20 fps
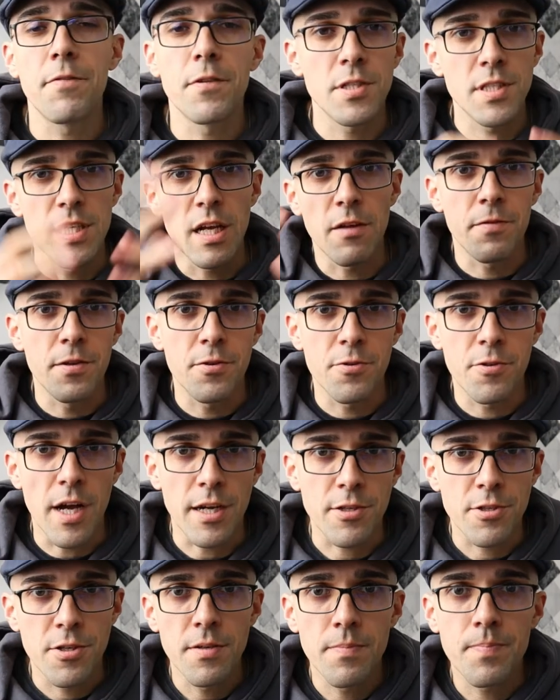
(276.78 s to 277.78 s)

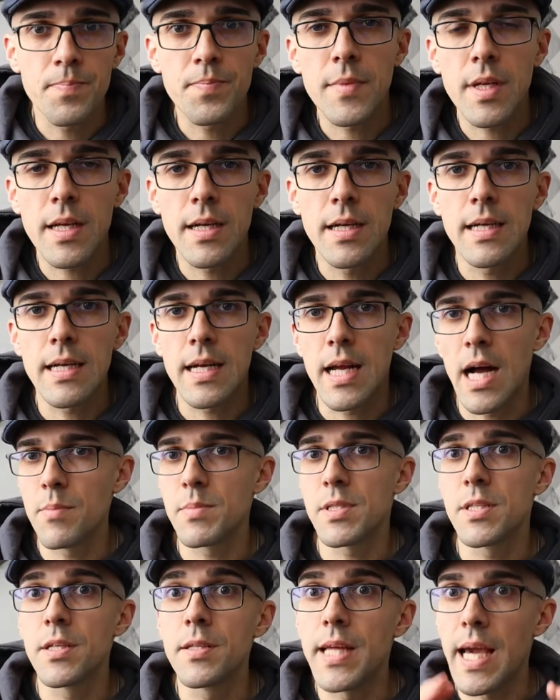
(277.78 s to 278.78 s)
self-introduction
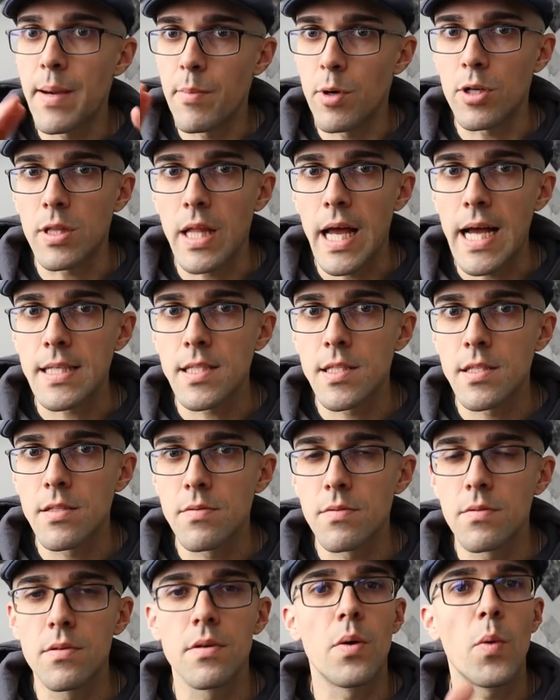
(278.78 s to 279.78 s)
comes the demo class,
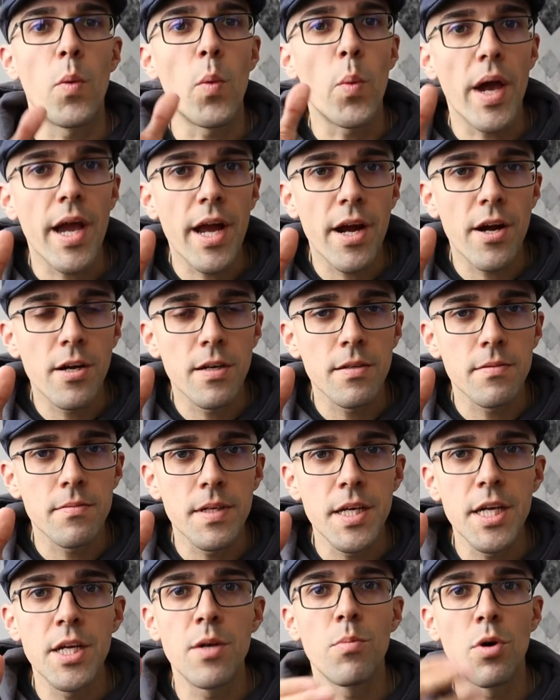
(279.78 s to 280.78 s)
where
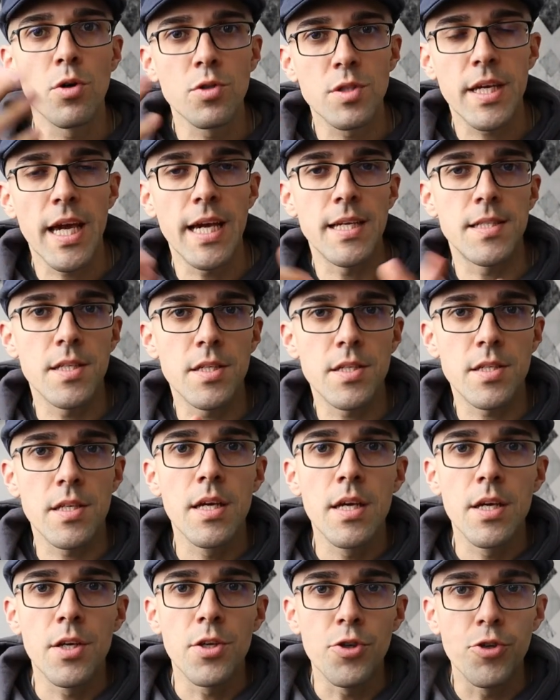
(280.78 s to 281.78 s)
in most cases
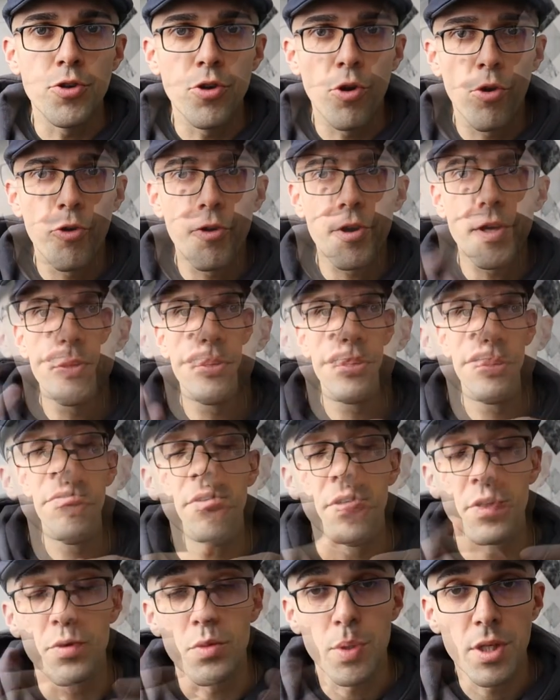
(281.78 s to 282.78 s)
your
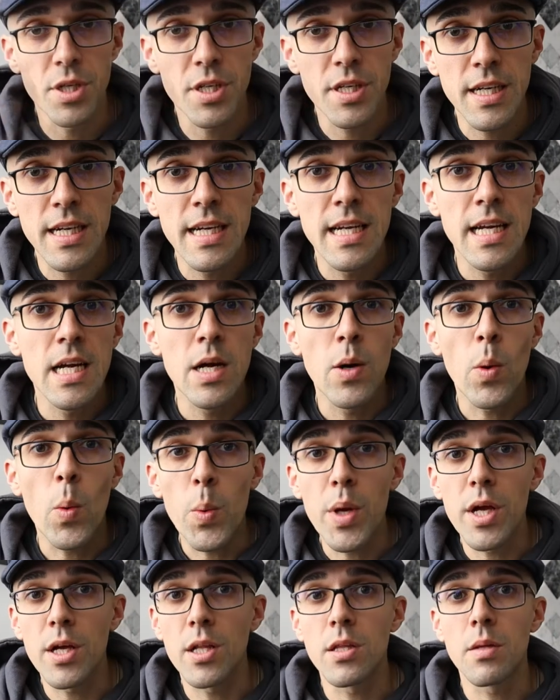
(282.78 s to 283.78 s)
interviewer
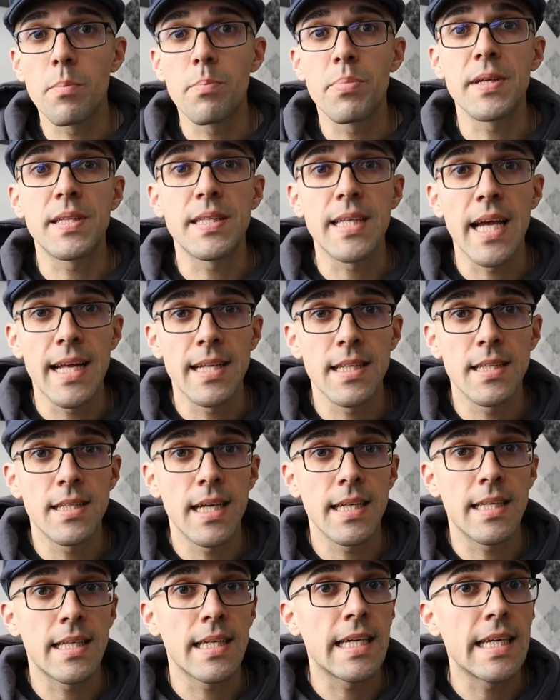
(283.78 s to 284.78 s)
will pretend
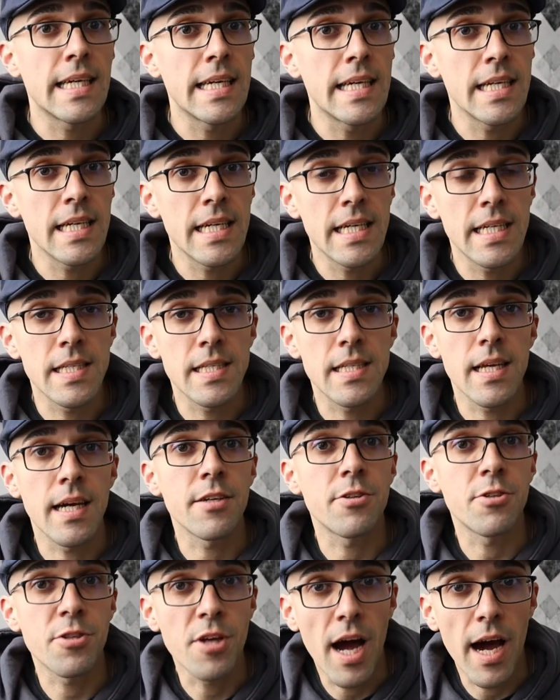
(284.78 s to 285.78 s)
that he is
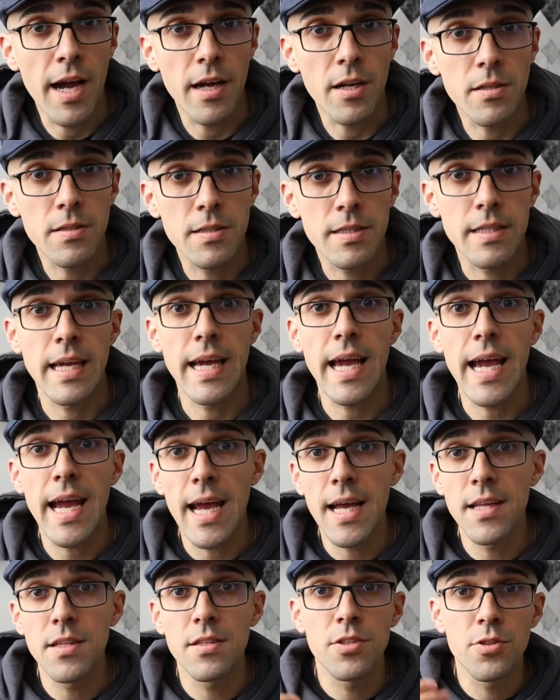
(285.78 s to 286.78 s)
a child
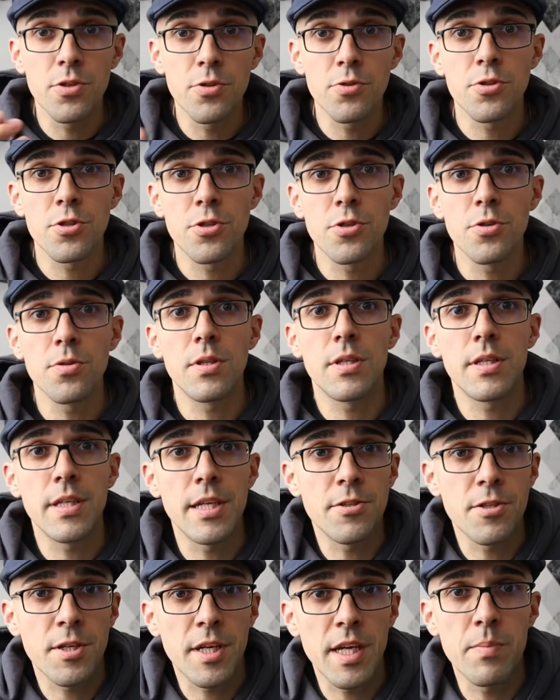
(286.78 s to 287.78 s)
and you should
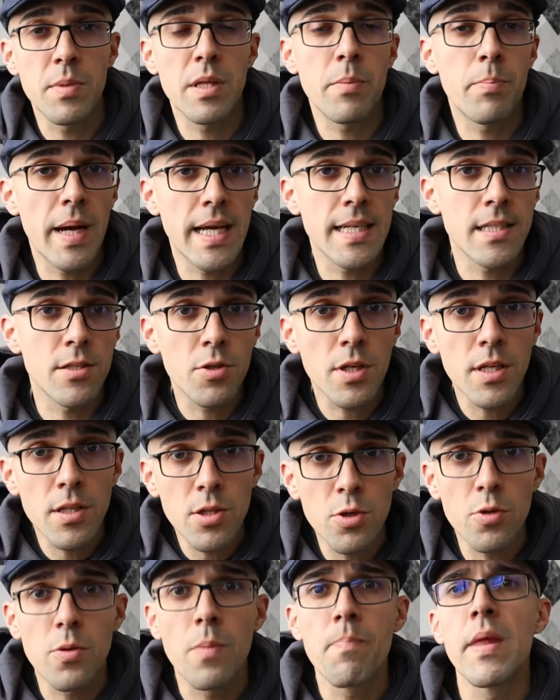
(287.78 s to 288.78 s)
teach him the best you can
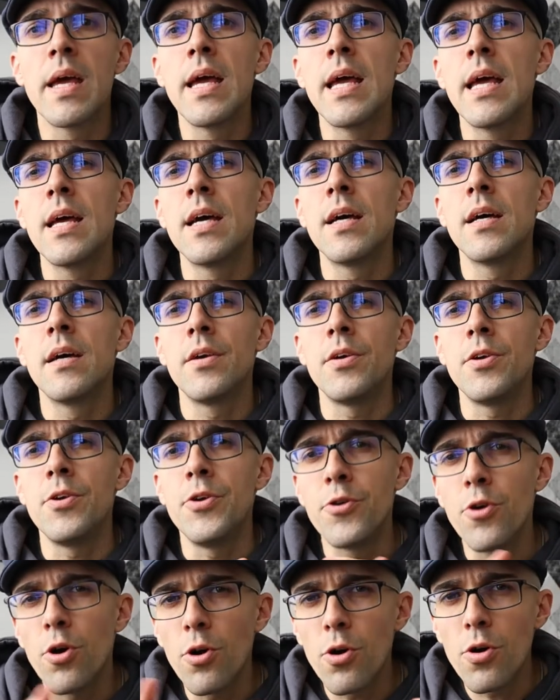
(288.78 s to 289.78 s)
do.
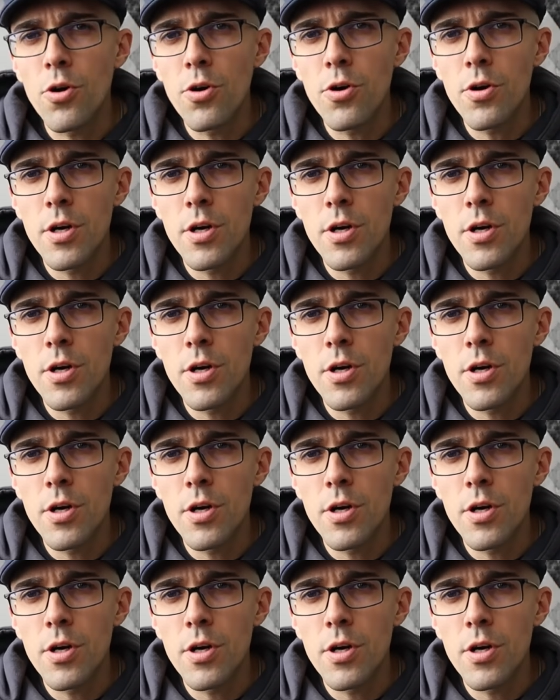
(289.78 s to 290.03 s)
You